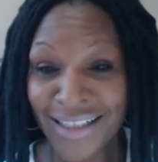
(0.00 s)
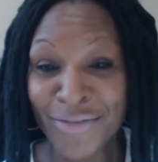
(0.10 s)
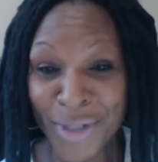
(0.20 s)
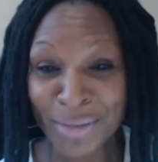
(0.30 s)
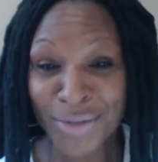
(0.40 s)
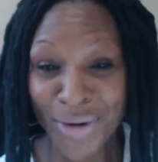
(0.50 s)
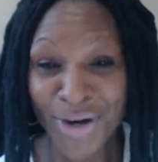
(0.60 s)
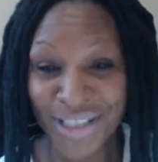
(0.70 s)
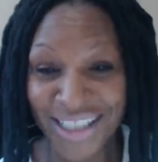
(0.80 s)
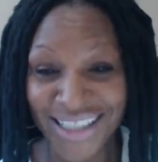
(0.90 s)
Real
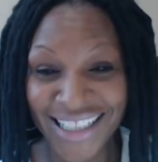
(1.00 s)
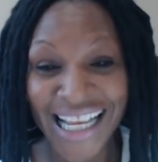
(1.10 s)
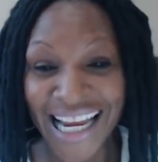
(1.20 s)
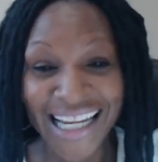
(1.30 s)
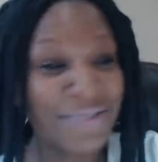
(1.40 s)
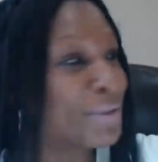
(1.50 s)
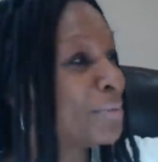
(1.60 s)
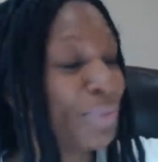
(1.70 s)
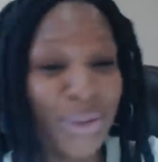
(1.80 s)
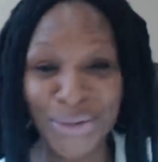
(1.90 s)
talk. And it was
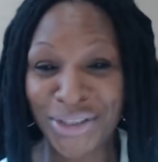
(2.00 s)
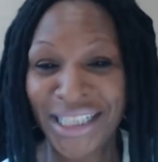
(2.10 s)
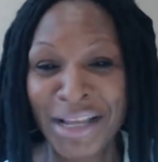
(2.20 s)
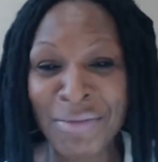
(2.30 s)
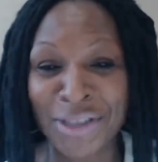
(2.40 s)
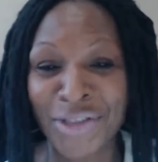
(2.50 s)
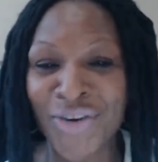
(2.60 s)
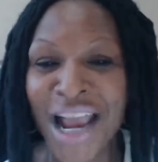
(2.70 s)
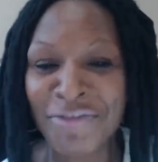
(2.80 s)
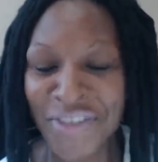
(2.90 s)
bullshit. It was
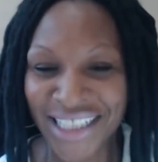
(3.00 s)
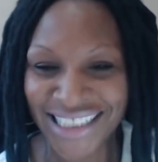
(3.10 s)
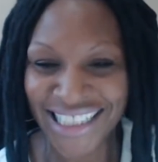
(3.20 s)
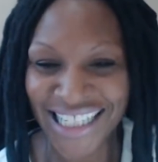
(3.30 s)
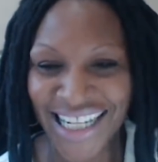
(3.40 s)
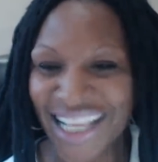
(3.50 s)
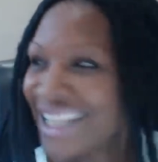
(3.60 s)
traffic shit.